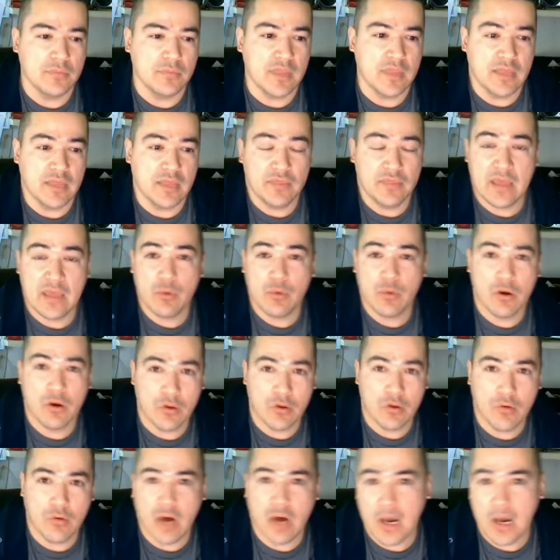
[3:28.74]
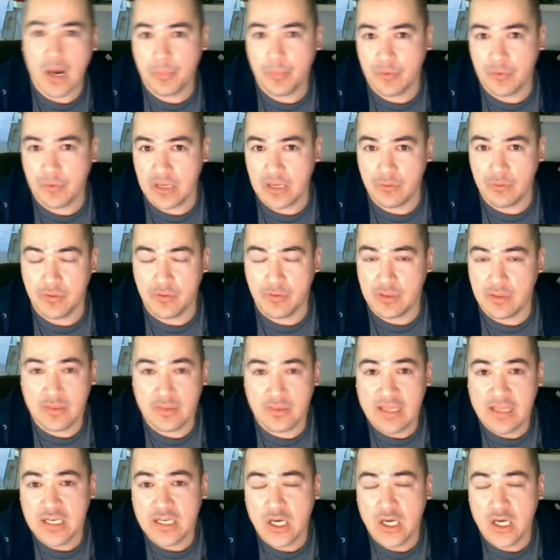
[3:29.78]
then they won't cooperate with it.
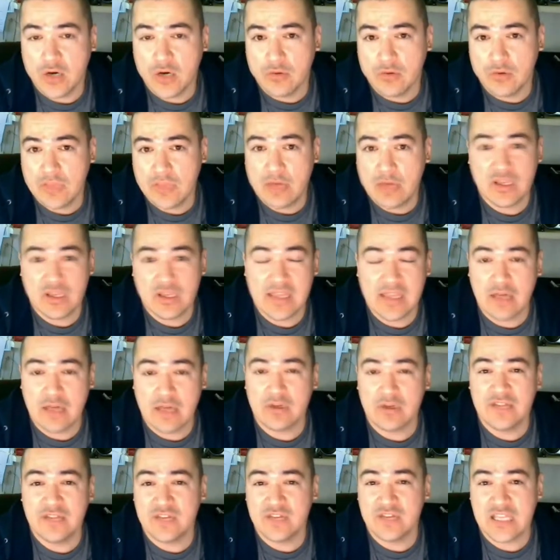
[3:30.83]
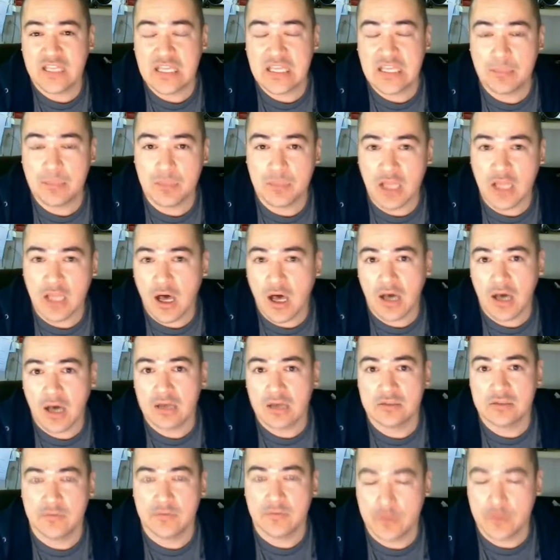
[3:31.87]
They don't even keep
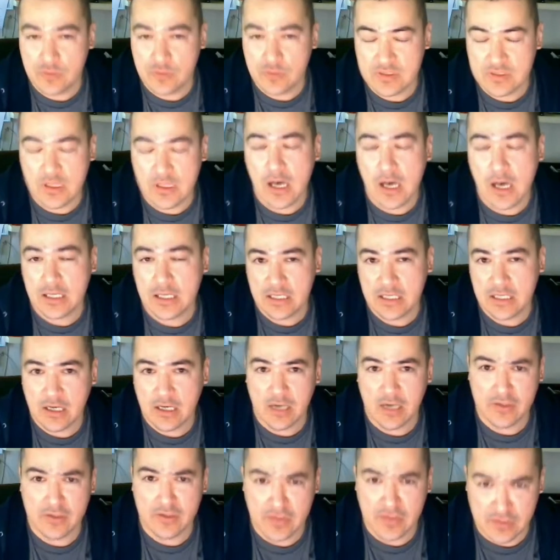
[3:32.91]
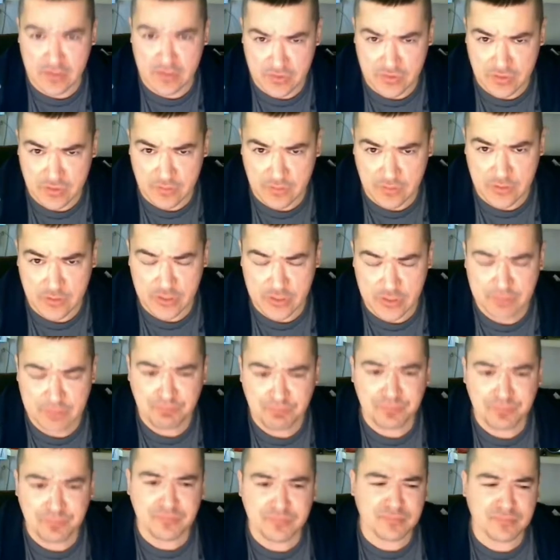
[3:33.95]
logs of who is logging onto their servers.
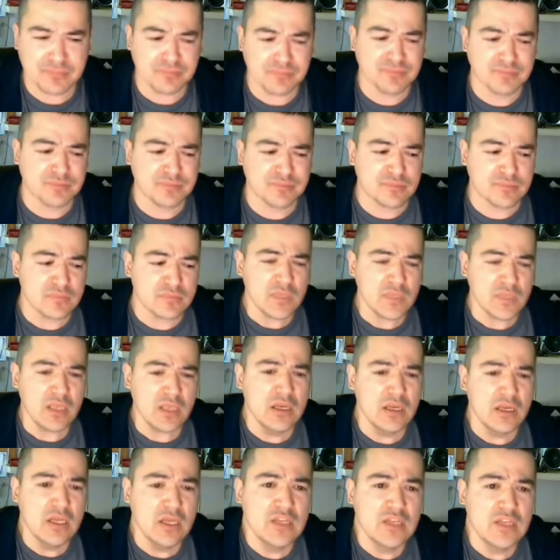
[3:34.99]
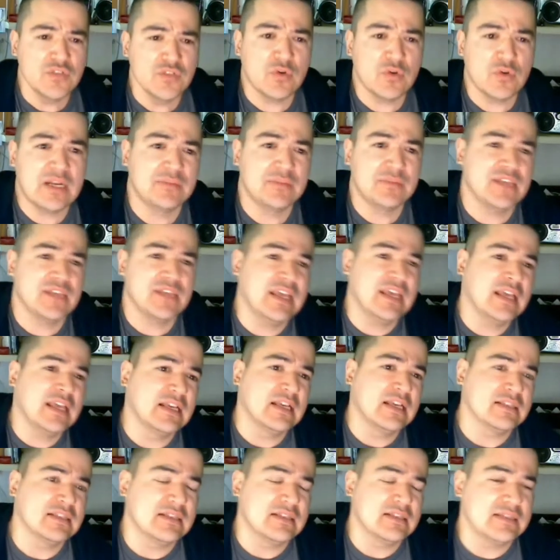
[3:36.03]
So what I'm saying
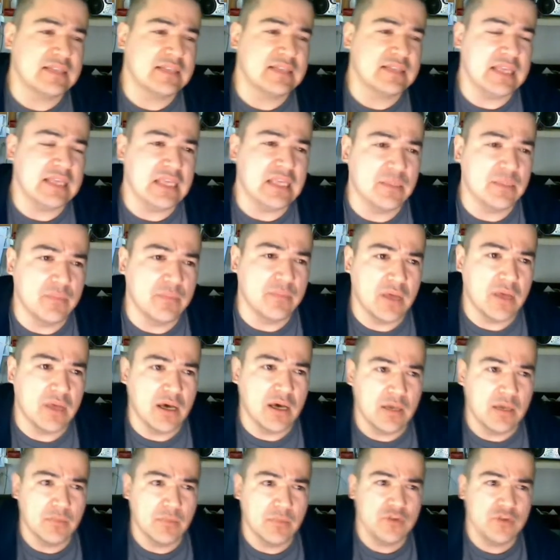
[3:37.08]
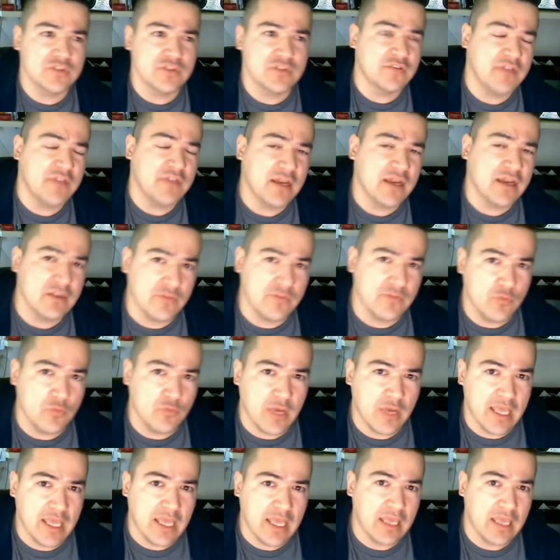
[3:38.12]
is the most effective
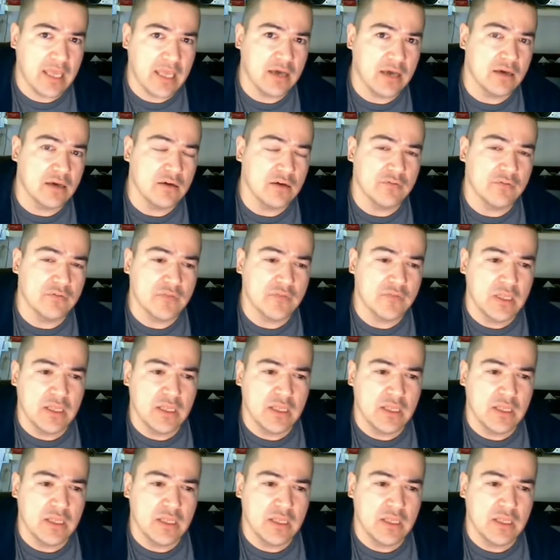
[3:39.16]
way of